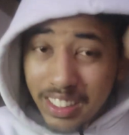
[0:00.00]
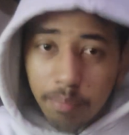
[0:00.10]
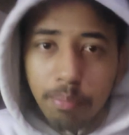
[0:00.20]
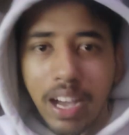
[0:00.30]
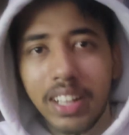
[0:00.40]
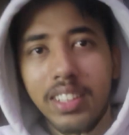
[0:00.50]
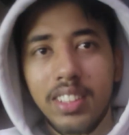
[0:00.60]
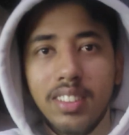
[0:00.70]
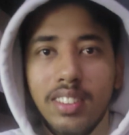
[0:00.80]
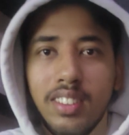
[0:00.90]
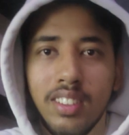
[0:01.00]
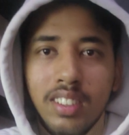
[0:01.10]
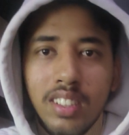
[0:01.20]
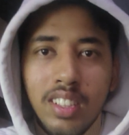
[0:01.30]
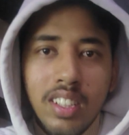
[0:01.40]
a pattern.
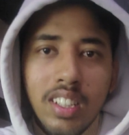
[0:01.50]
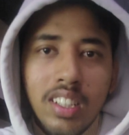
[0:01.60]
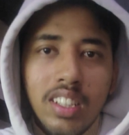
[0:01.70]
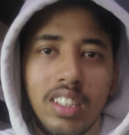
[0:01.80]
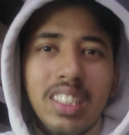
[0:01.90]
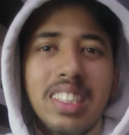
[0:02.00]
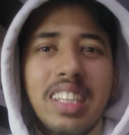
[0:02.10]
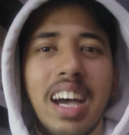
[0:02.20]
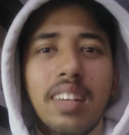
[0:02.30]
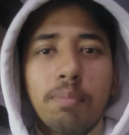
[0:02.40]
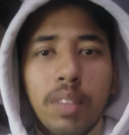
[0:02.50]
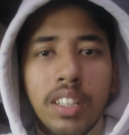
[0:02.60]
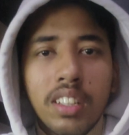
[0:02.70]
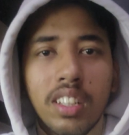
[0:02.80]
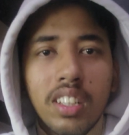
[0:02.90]
Start
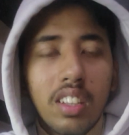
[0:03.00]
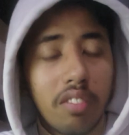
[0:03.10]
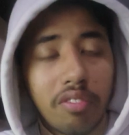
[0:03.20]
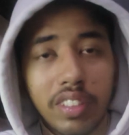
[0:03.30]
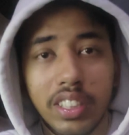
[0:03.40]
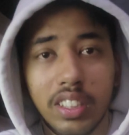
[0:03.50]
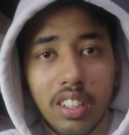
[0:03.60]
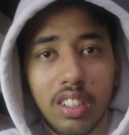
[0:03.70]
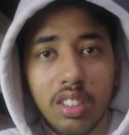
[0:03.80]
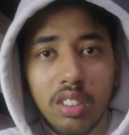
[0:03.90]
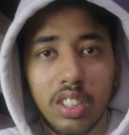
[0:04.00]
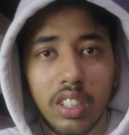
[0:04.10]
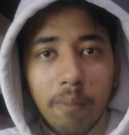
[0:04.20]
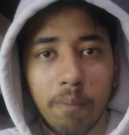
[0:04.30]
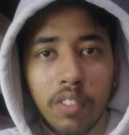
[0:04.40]
mentally or physically
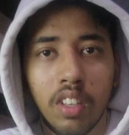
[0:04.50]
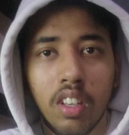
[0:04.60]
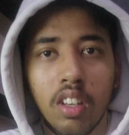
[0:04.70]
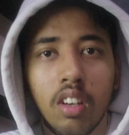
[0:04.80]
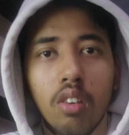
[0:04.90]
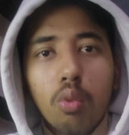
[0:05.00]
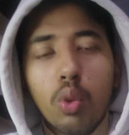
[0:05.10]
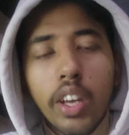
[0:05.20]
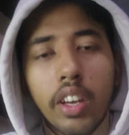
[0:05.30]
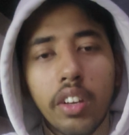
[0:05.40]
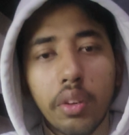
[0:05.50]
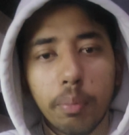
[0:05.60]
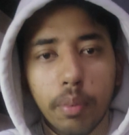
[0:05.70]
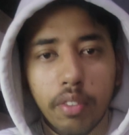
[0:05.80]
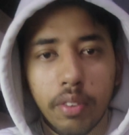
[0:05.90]
noting when you
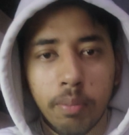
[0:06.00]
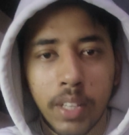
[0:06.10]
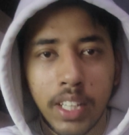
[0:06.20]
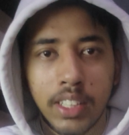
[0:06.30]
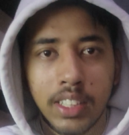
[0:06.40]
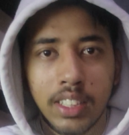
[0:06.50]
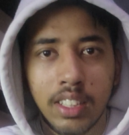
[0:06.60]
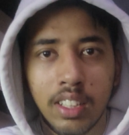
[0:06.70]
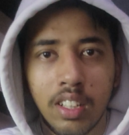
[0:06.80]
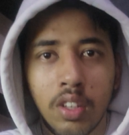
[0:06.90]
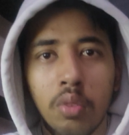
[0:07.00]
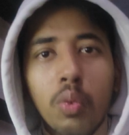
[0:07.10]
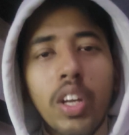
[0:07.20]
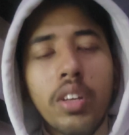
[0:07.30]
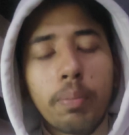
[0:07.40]
perform best,
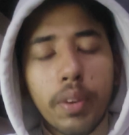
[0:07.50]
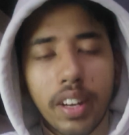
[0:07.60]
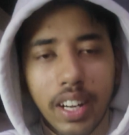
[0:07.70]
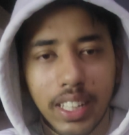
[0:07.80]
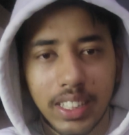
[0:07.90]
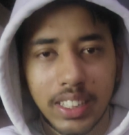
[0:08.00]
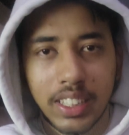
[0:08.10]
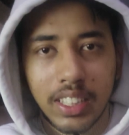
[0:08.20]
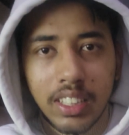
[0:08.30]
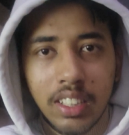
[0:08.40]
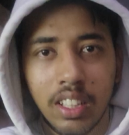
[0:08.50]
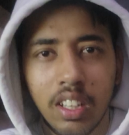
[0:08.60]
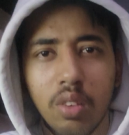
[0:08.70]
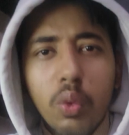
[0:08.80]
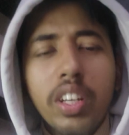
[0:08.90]
when you procrastinate,
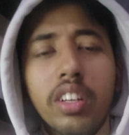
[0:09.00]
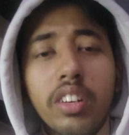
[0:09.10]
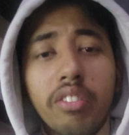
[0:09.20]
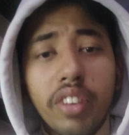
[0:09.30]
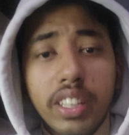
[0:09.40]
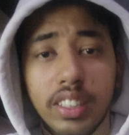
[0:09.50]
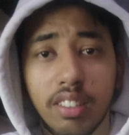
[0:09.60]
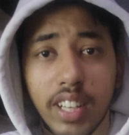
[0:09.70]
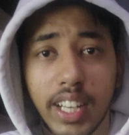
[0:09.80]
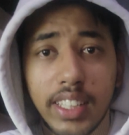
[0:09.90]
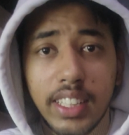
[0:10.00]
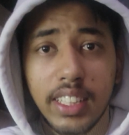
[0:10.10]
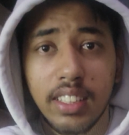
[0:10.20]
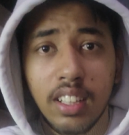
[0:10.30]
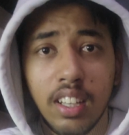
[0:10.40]
when conflicts
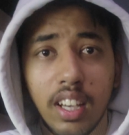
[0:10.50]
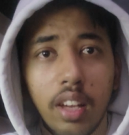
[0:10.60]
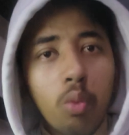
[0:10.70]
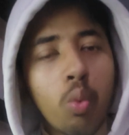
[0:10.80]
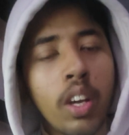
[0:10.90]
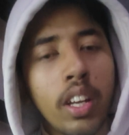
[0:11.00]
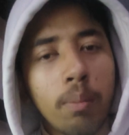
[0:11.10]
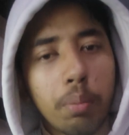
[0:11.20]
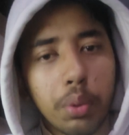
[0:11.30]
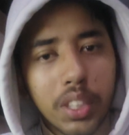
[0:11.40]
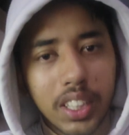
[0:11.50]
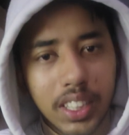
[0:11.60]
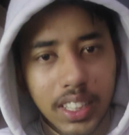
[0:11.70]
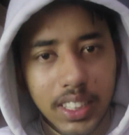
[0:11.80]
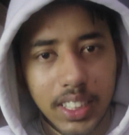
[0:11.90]
arises, and when projects
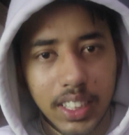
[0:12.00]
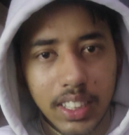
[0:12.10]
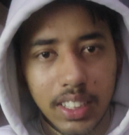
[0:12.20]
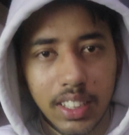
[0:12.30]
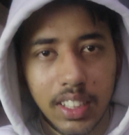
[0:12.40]
succeed.